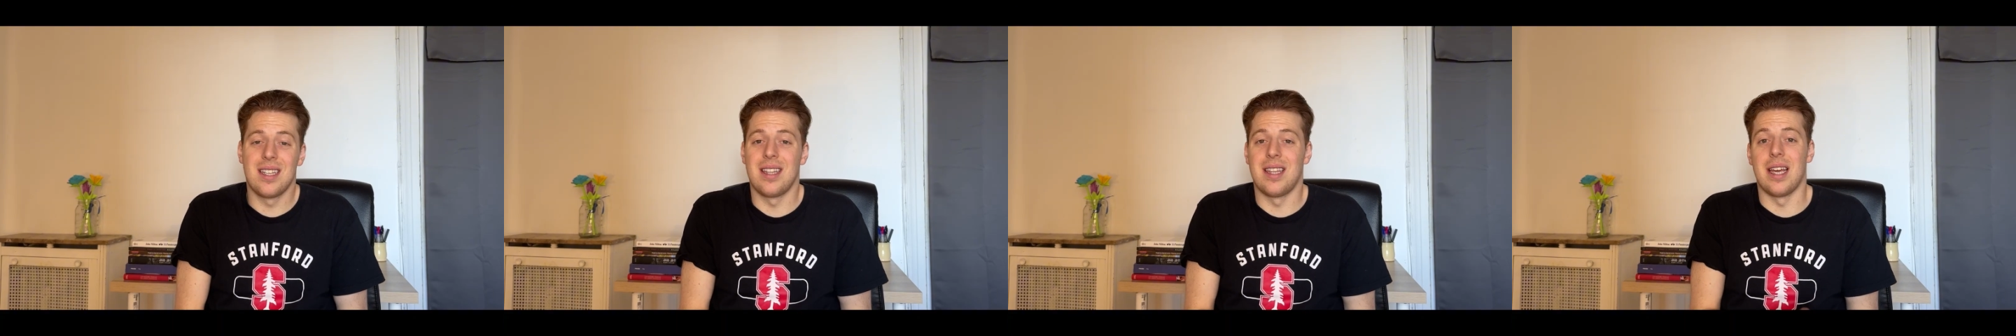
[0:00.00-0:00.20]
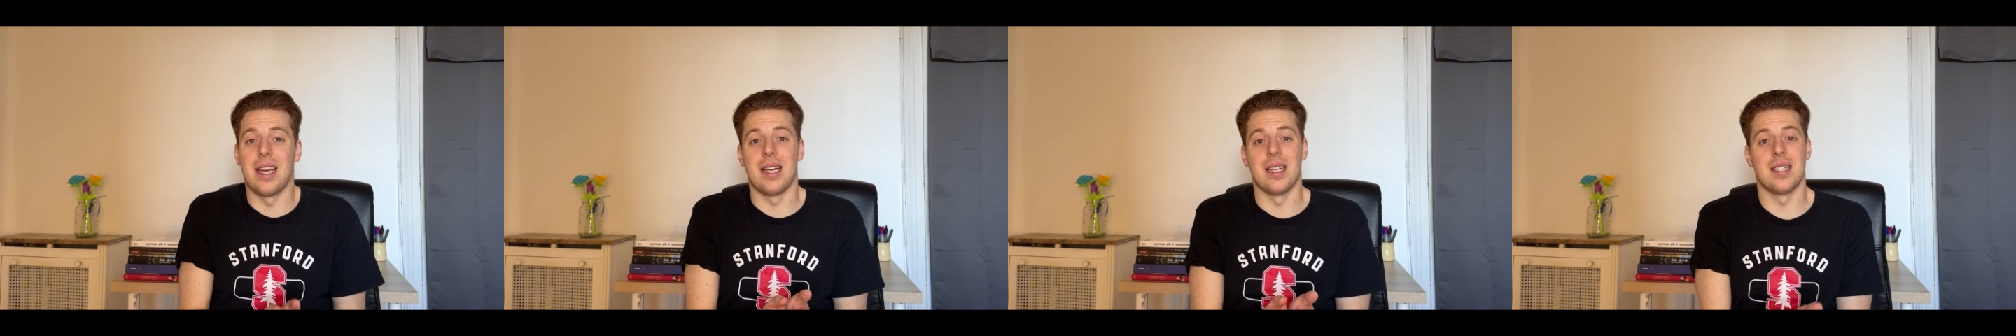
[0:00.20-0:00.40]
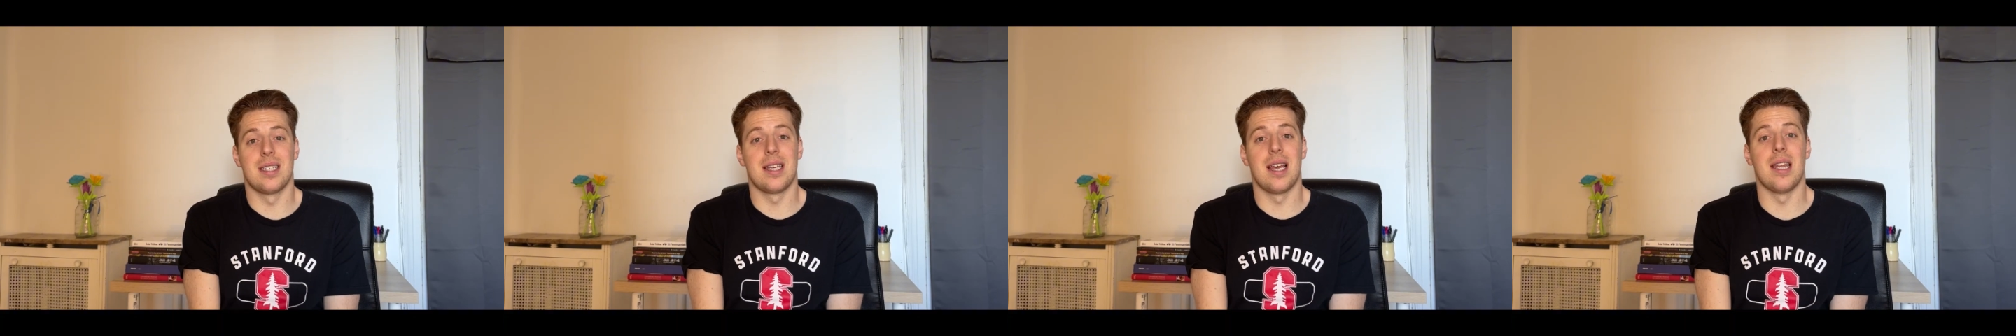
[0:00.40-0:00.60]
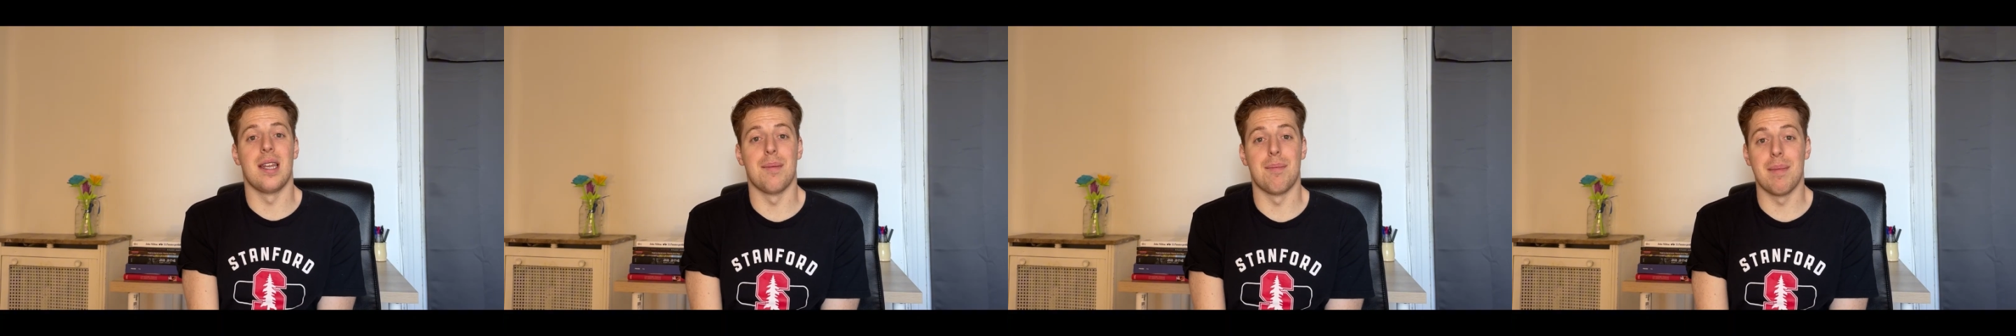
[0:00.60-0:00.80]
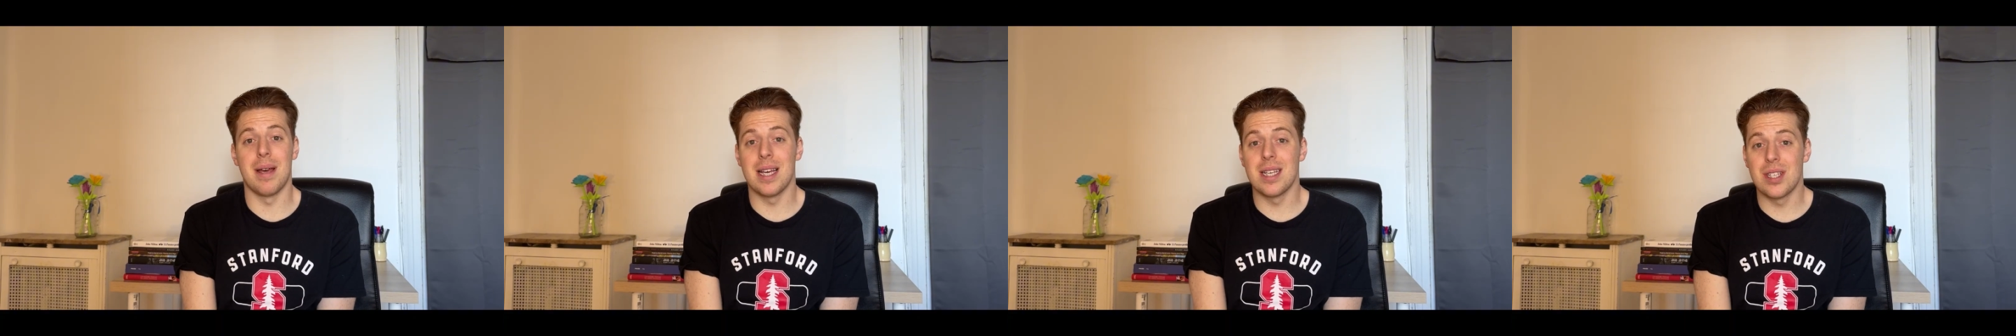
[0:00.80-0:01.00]
They can
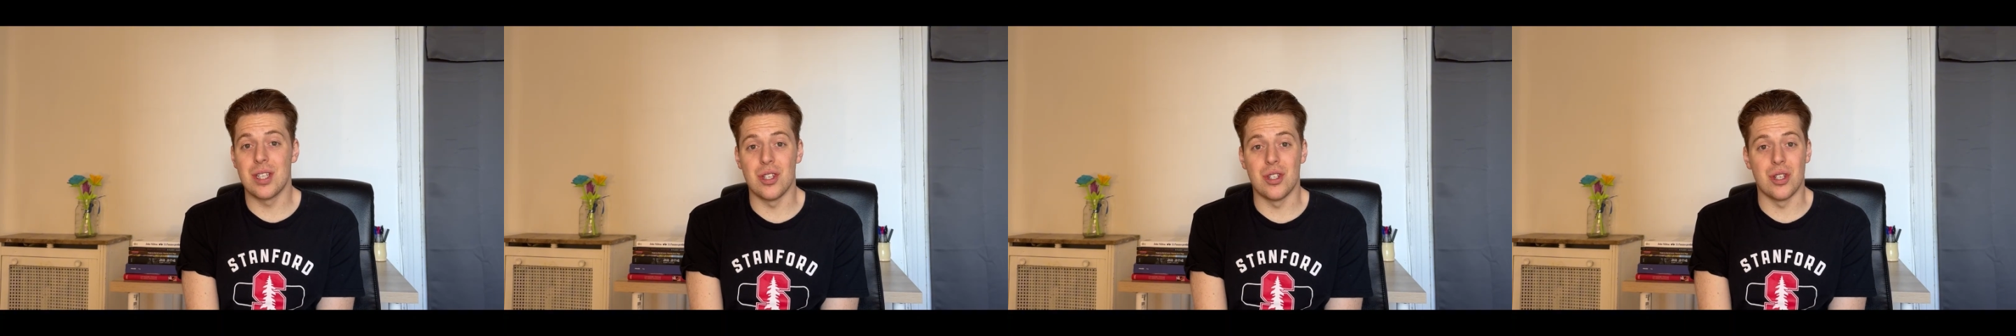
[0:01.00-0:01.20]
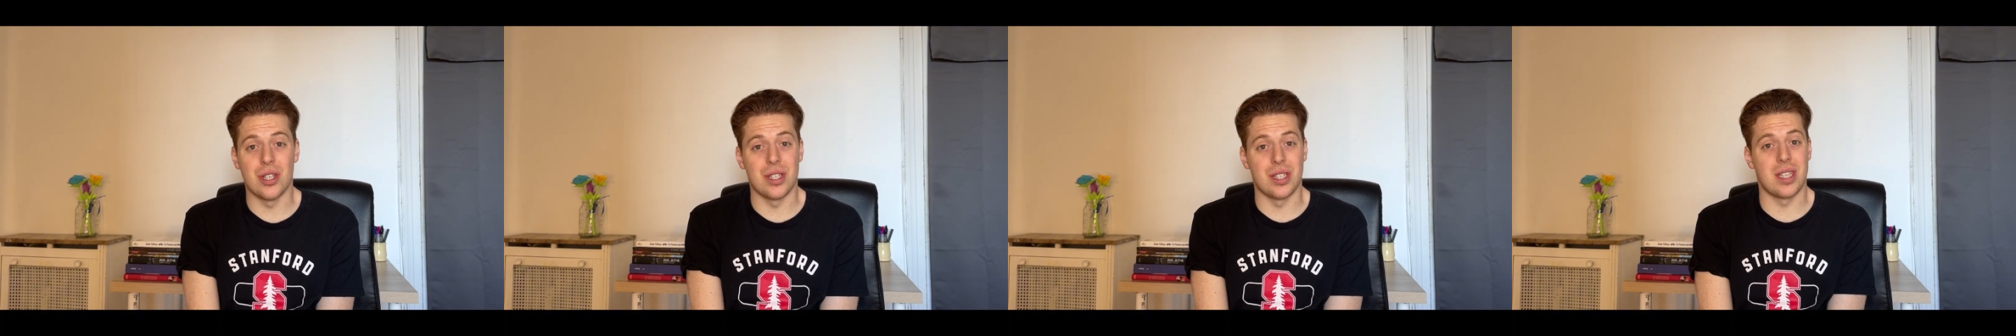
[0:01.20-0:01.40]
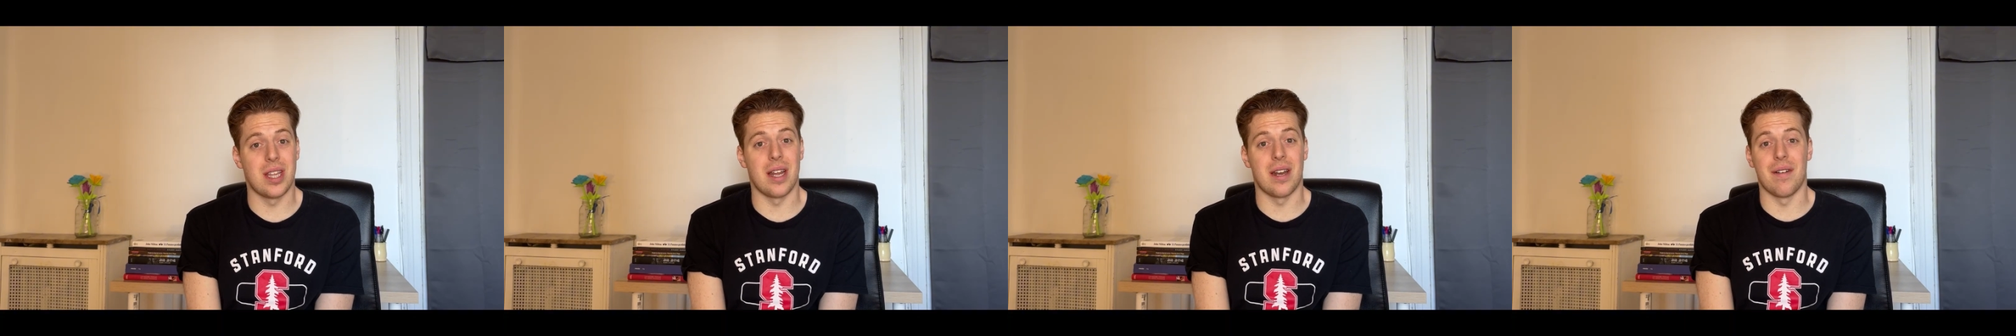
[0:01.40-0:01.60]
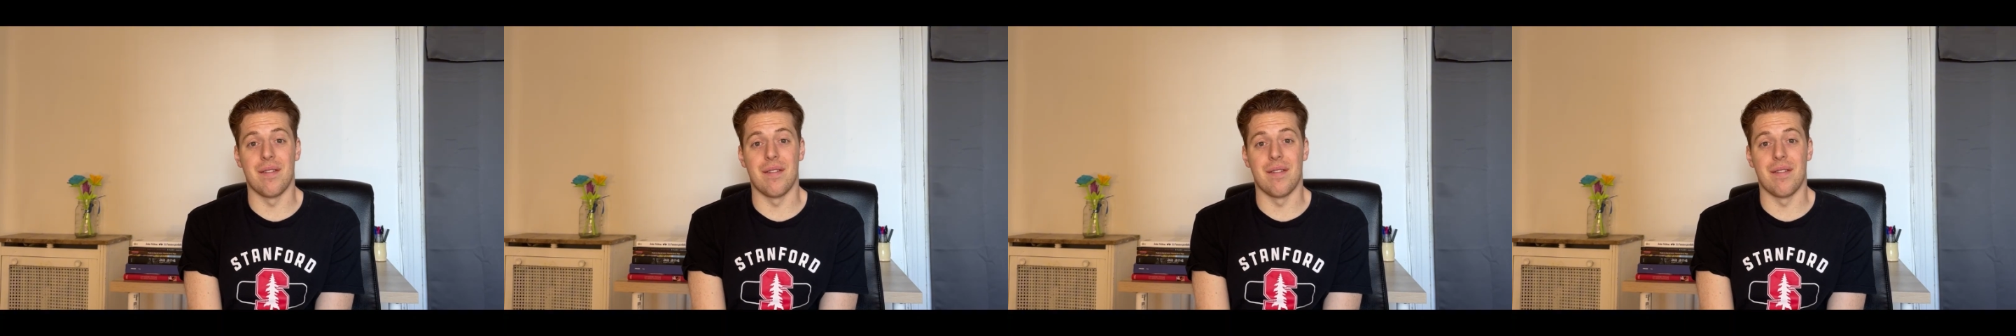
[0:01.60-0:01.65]
send messages that